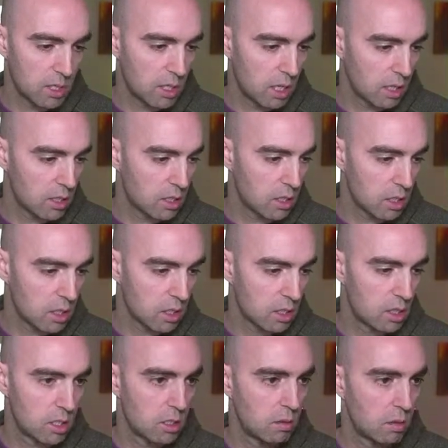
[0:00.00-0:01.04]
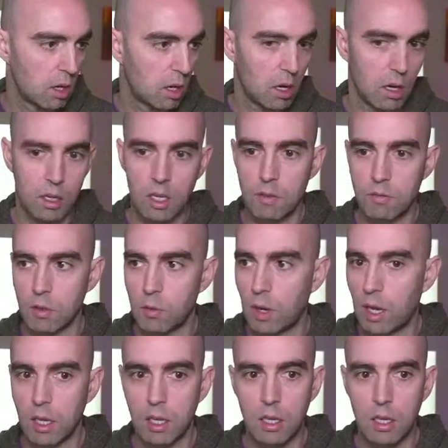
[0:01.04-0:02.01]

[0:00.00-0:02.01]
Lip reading: let's do our giveaway.